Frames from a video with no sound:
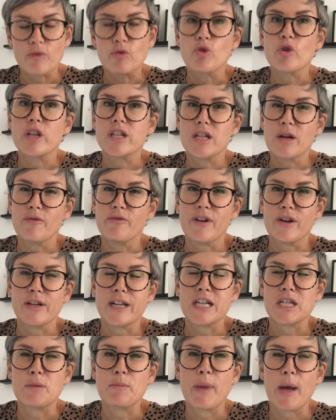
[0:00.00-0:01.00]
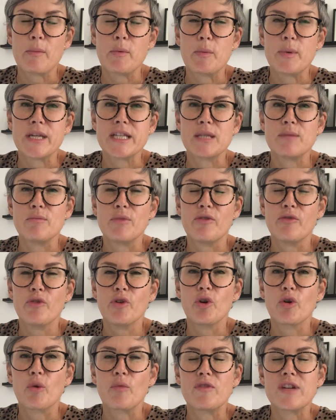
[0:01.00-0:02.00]
already done foundation paper piecing
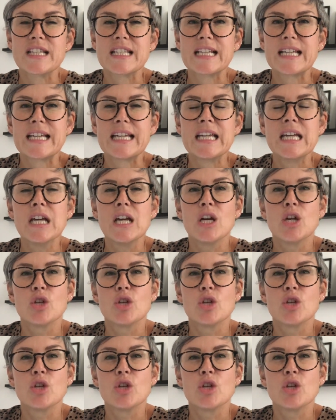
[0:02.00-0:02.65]
before, obviously,